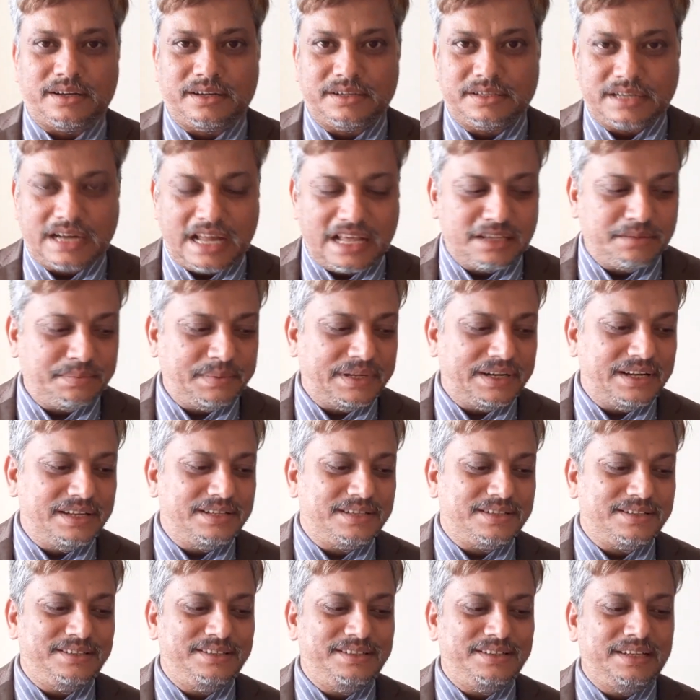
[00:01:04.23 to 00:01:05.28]

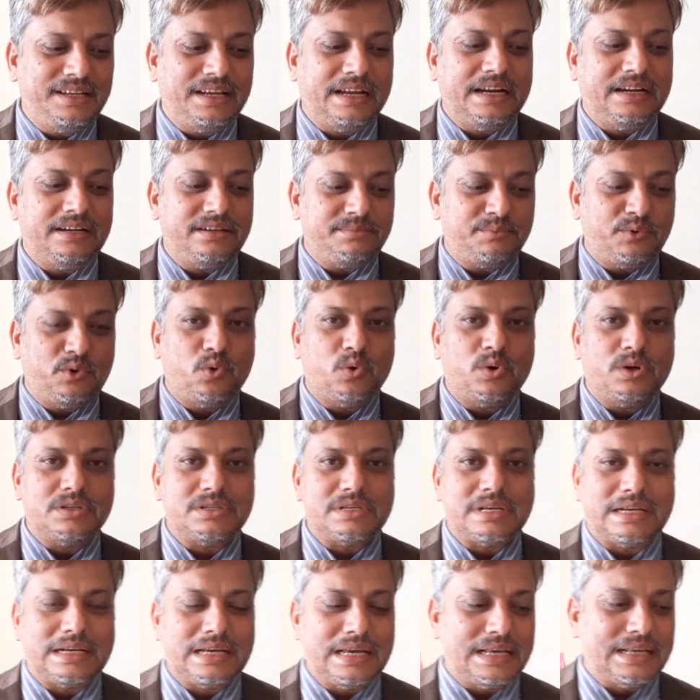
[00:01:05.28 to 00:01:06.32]
transparency and focus
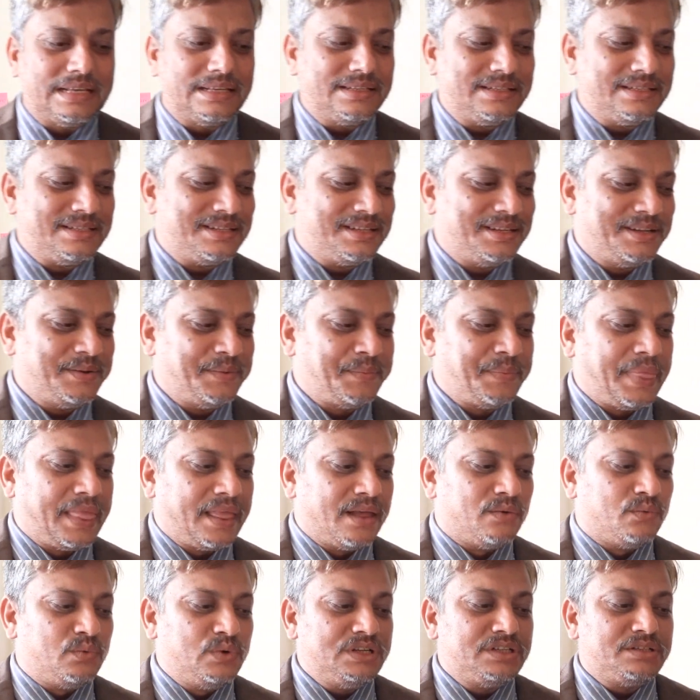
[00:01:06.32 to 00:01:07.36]
against
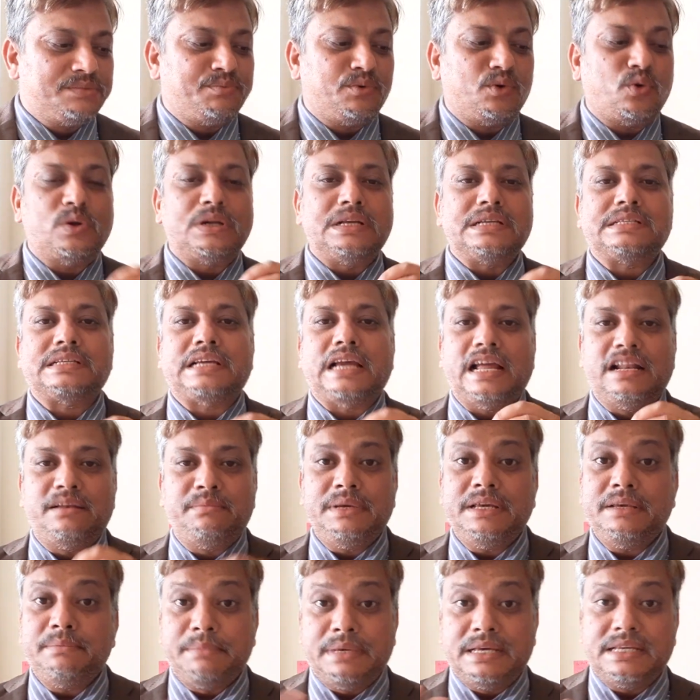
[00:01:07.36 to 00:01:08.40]
which progress can
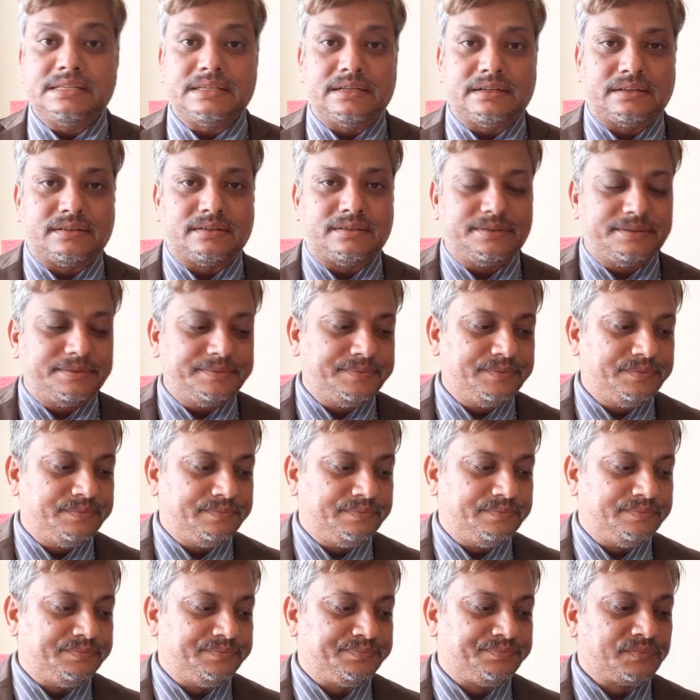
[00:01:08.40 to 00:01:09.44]
be measured.
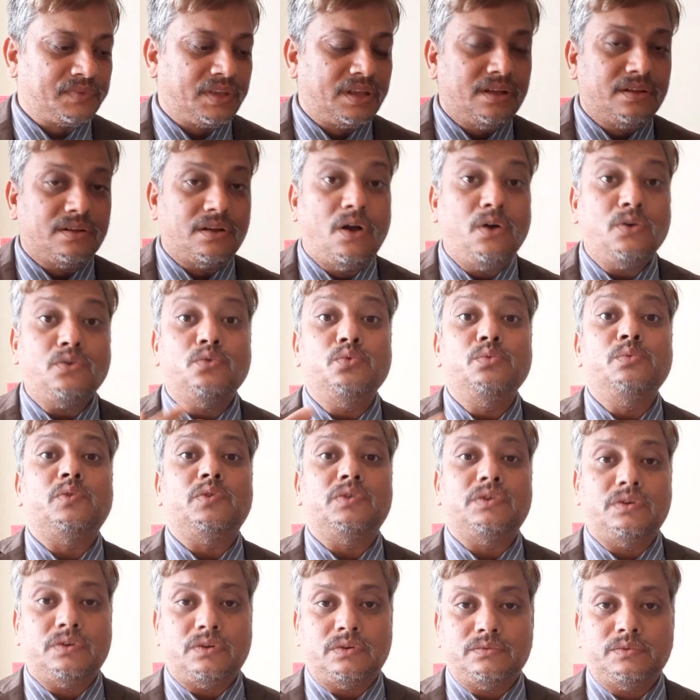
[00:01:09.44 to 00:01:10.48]
How to
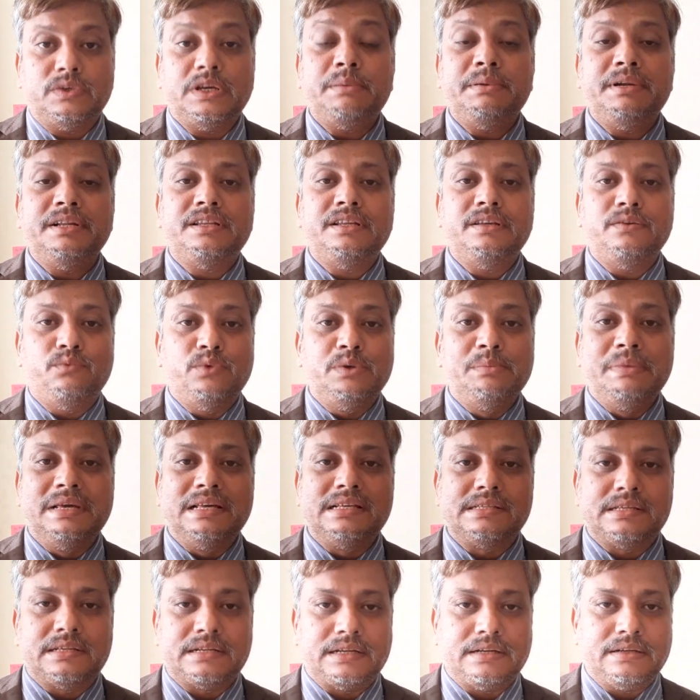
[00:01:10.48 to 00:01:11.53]
everything we
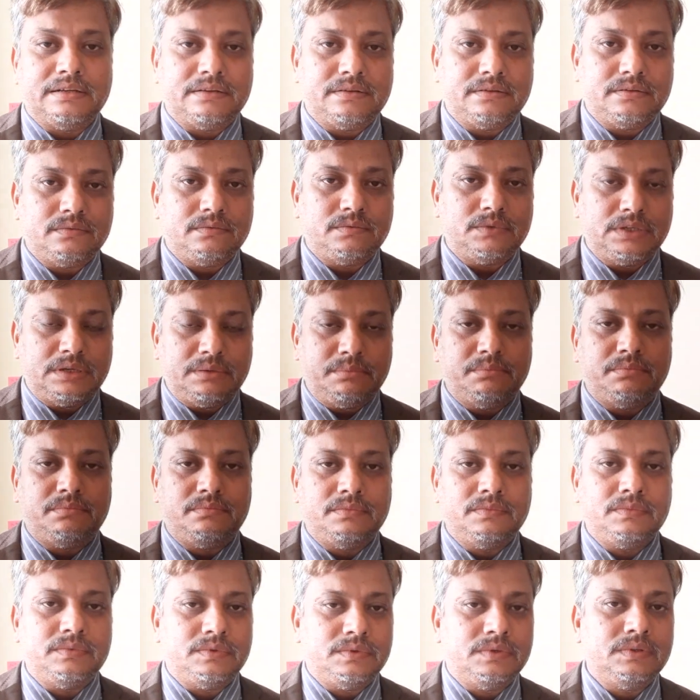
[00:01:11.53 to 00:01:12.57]
measure, right? We have
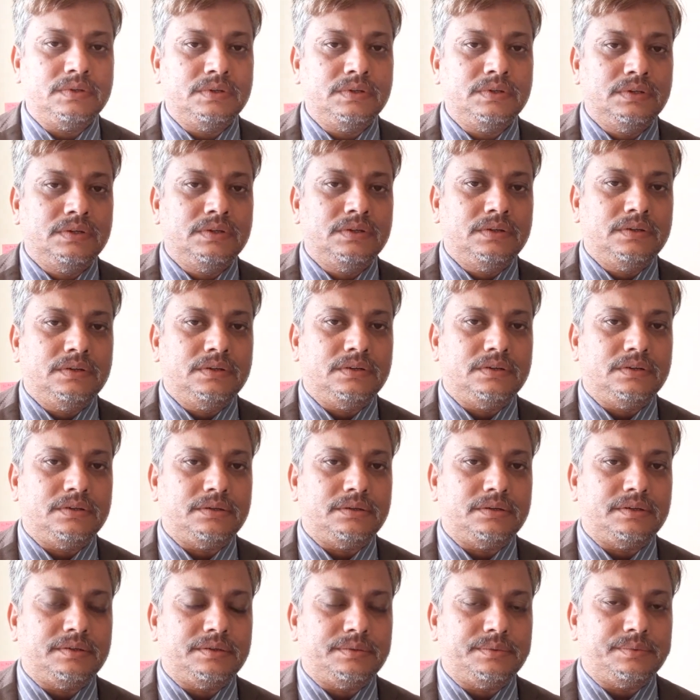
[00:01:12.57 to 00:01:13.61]

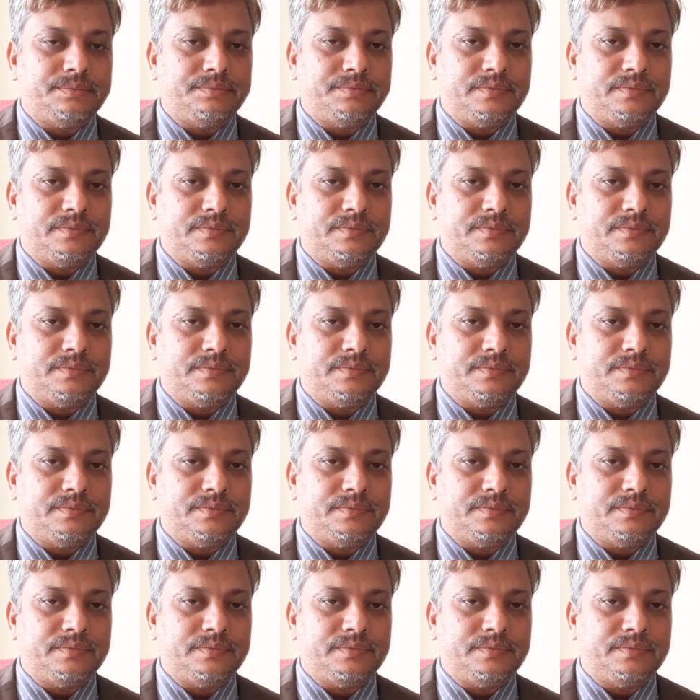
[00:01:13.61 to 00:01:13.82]
uh,